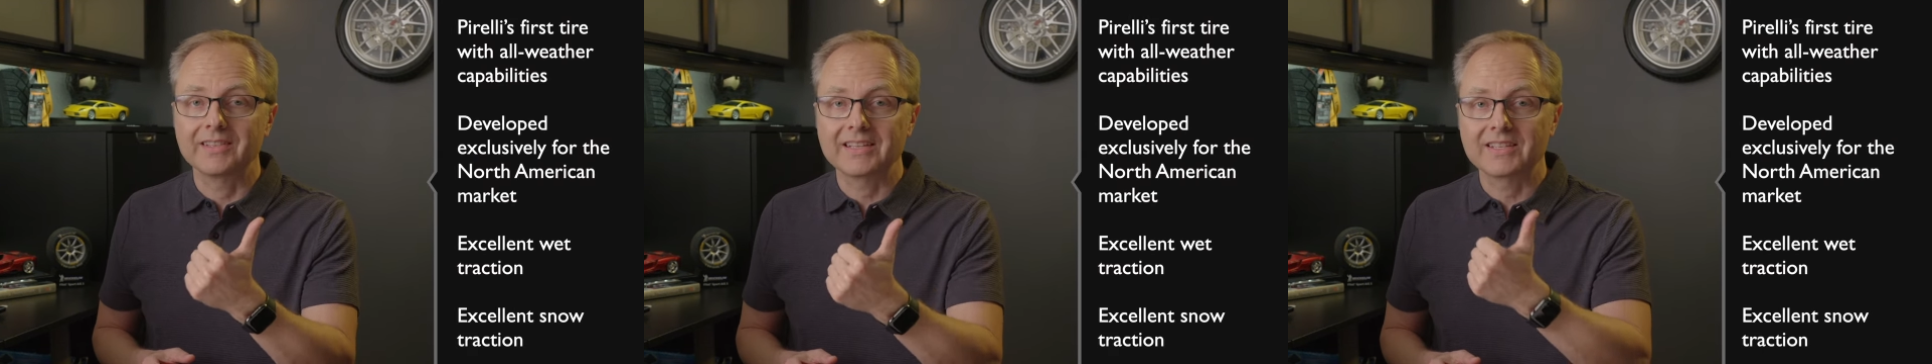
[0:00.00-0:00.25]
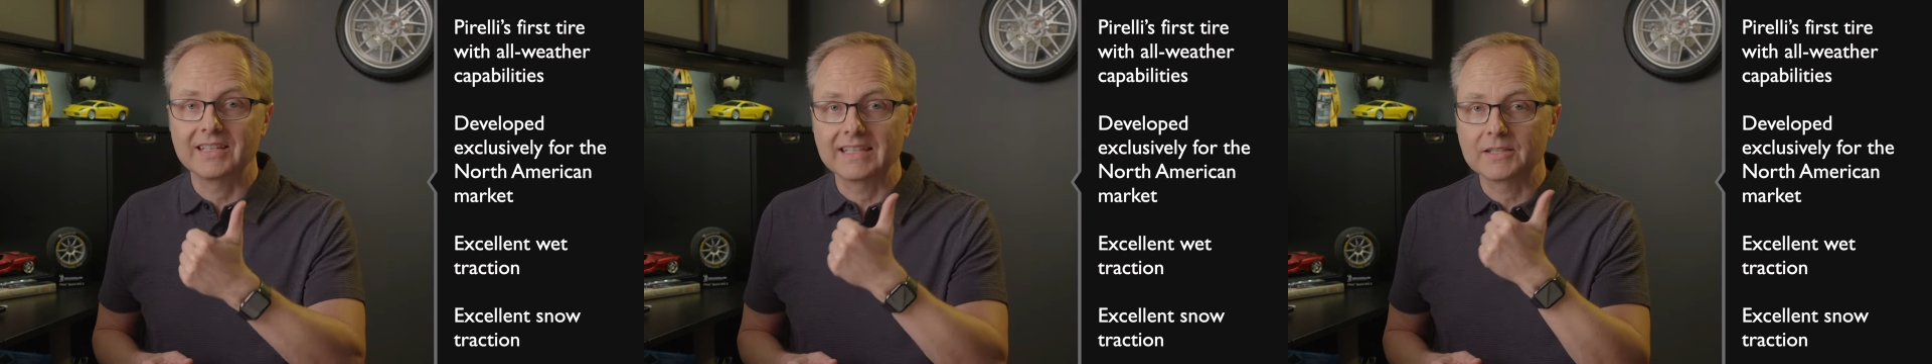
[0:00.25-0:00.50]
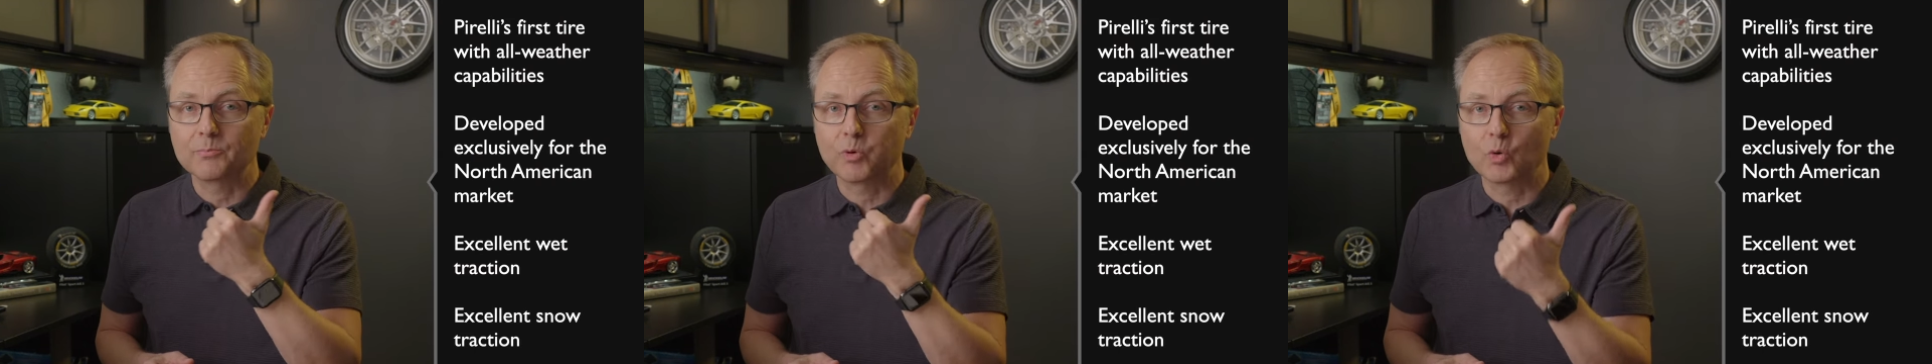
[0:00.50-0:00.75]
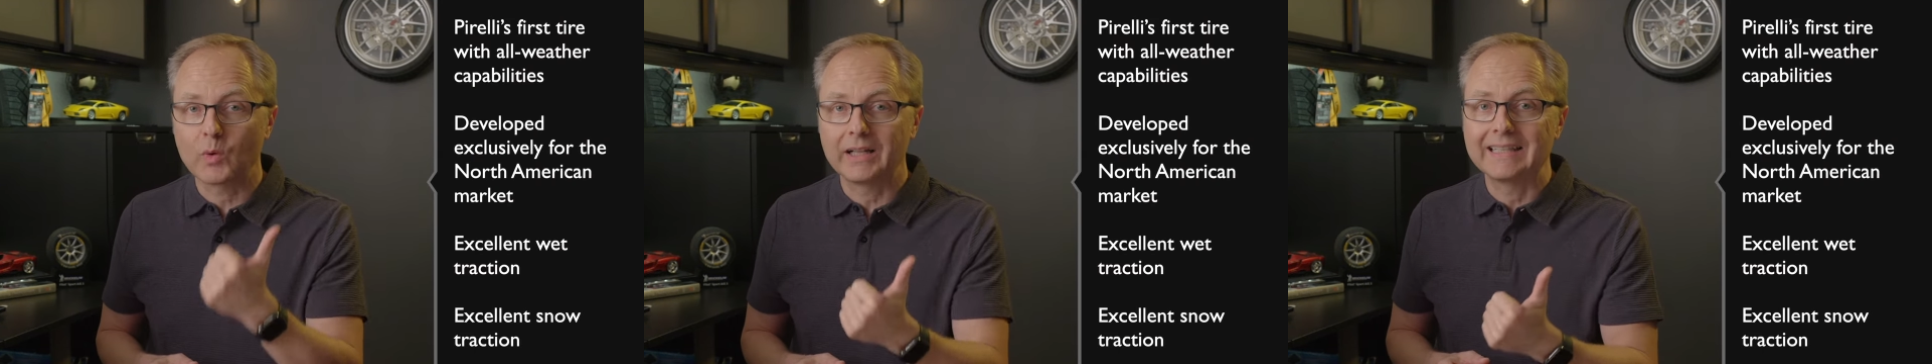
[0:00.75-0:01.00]
this is
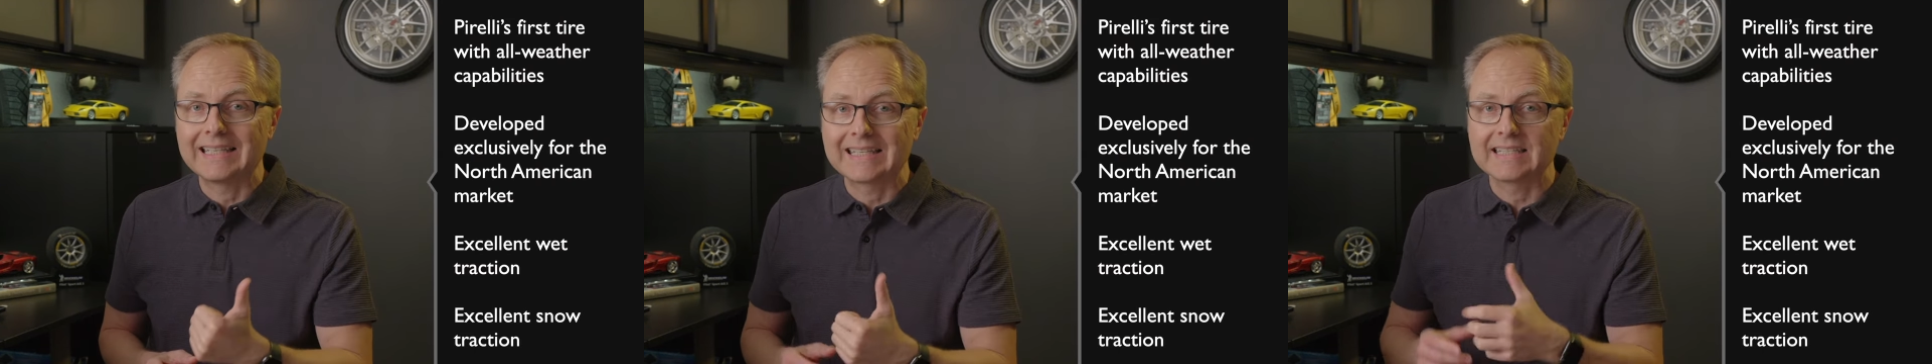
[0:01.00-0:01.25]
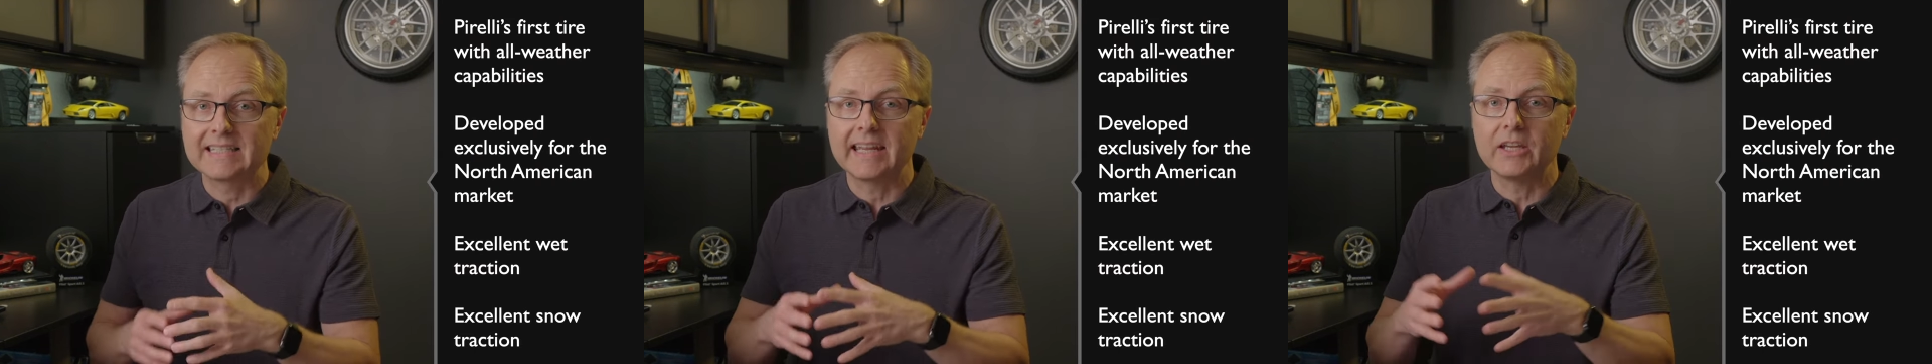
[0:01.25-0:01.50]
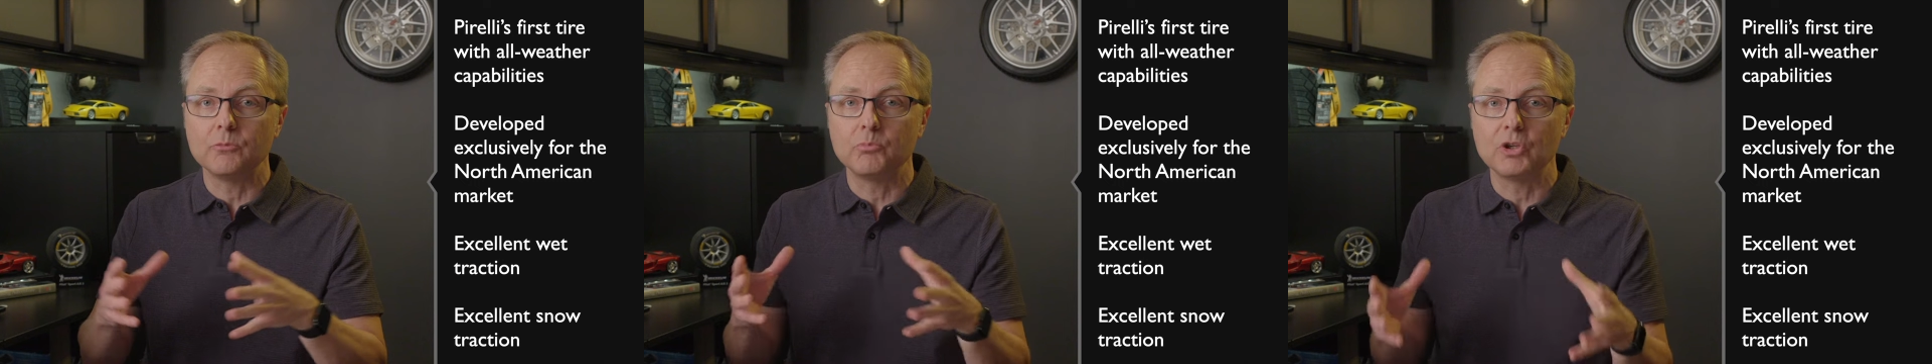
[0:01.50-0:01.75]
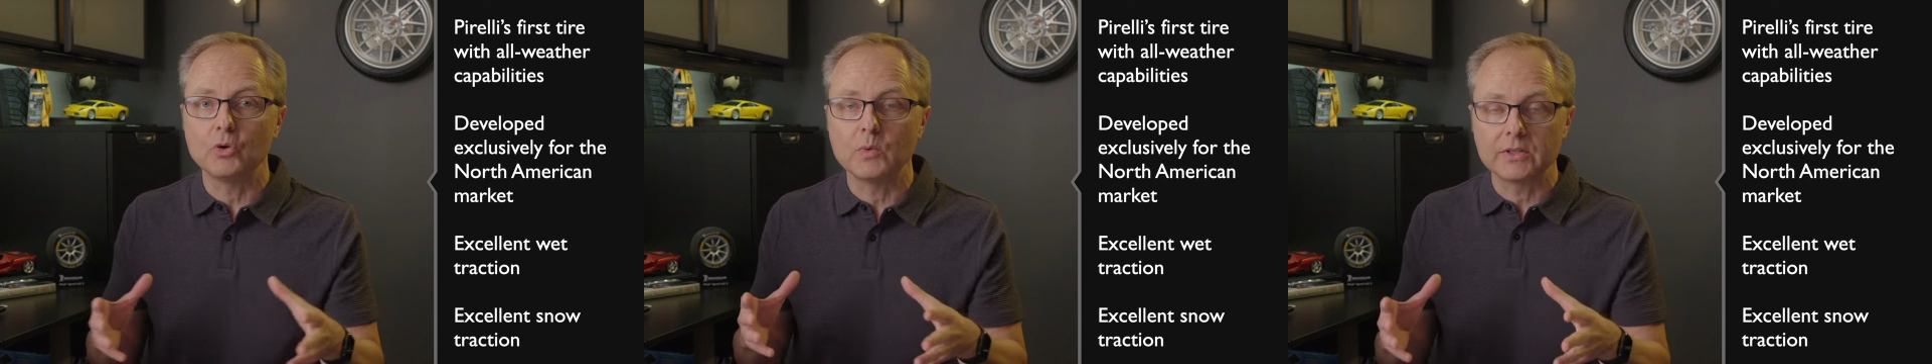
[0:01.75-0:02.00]
Pirelli's
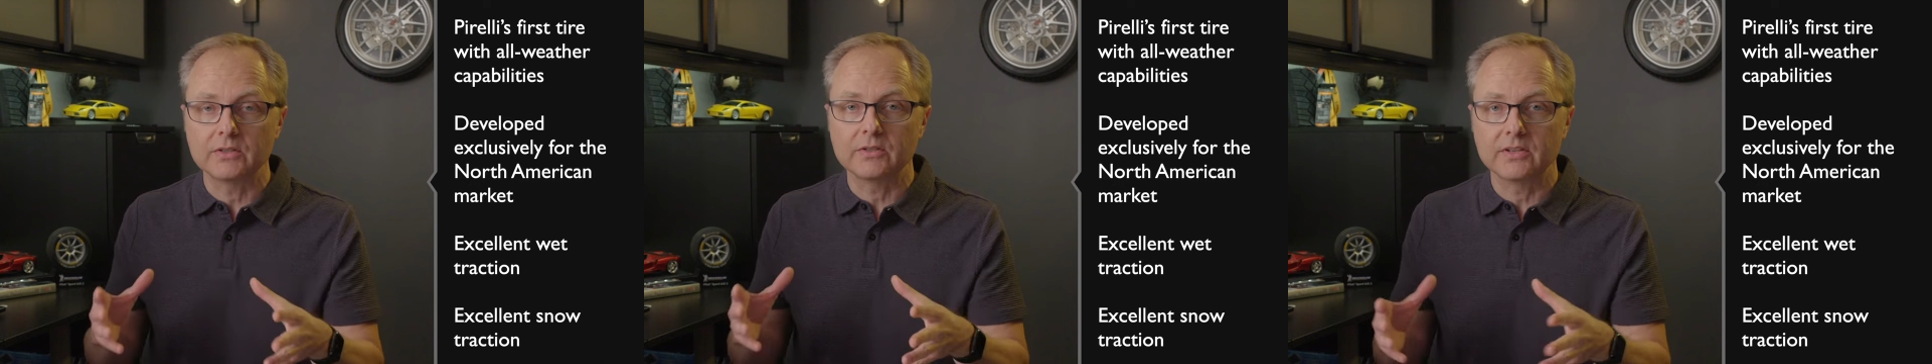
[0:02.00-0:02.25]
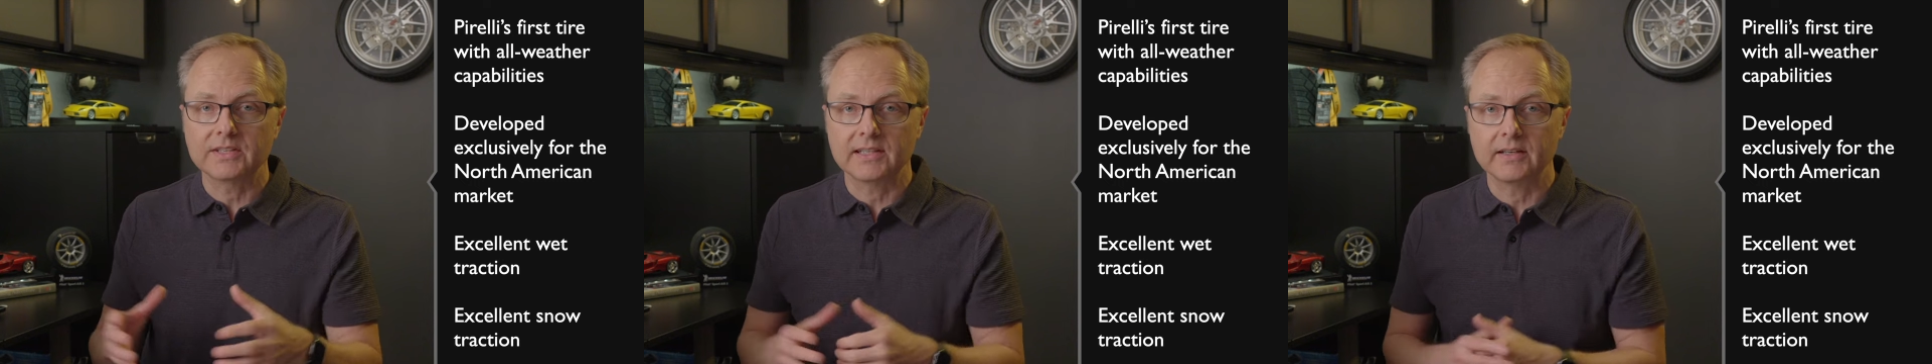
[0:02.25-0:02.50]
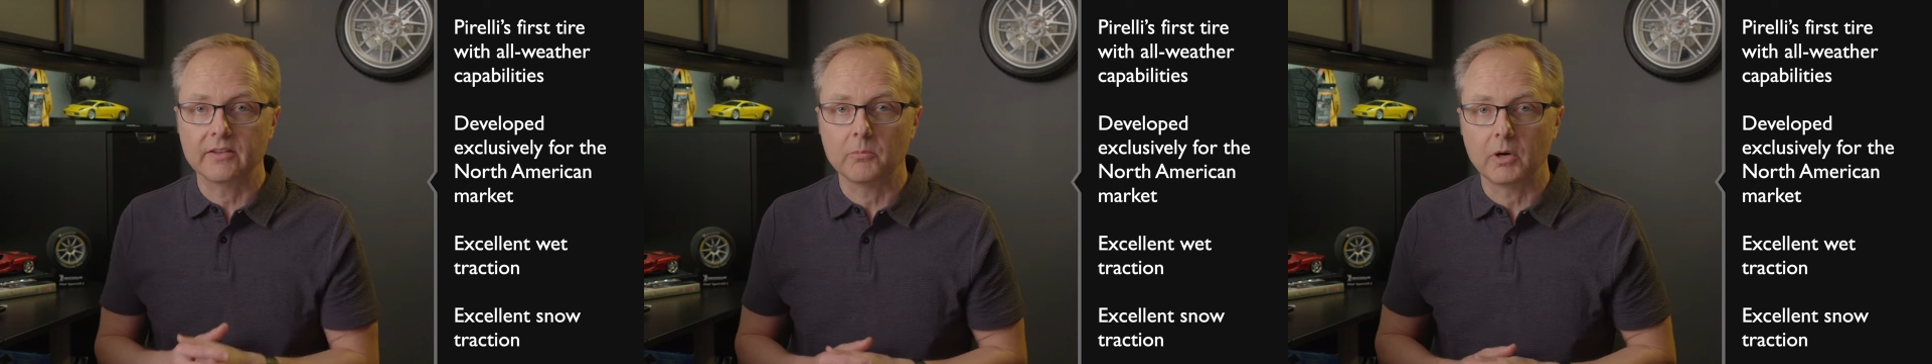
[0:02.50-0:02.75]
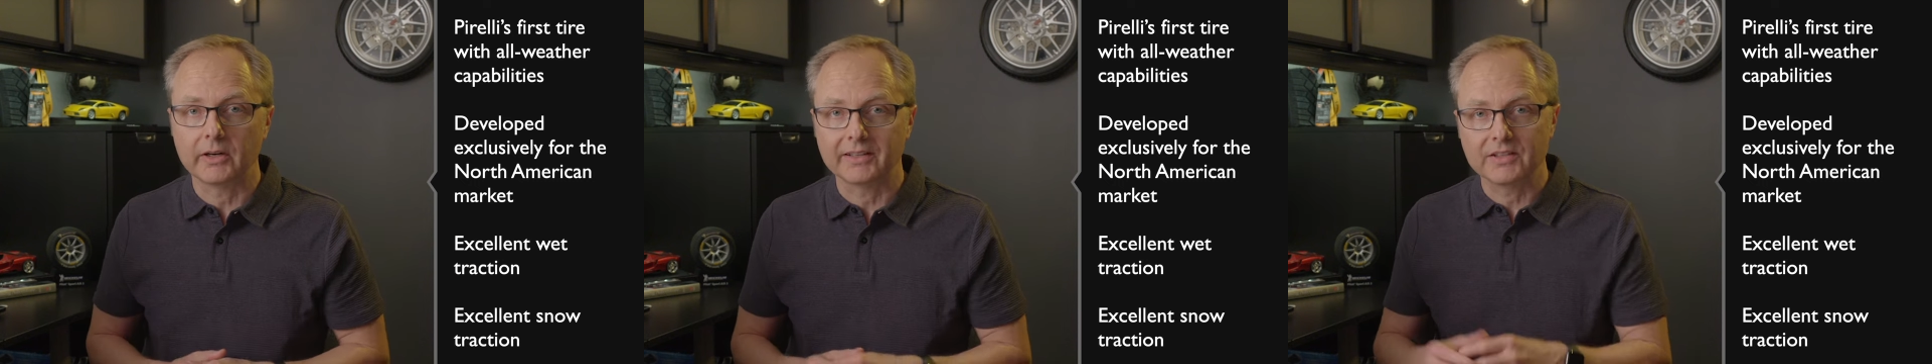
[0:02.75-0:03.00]
debut into this end of the
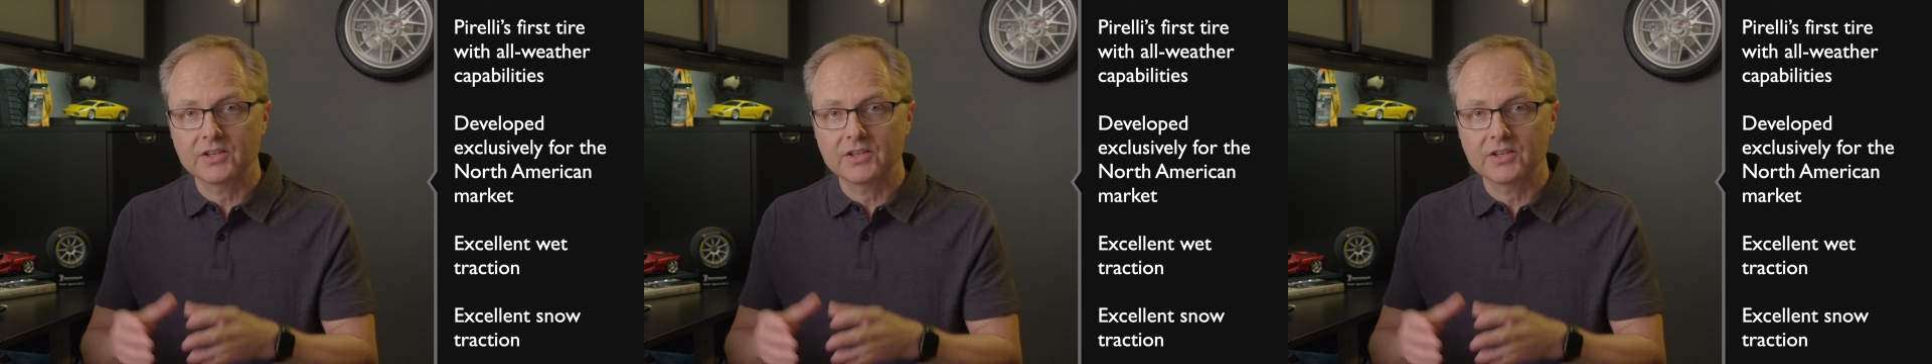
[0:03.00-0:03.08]
market.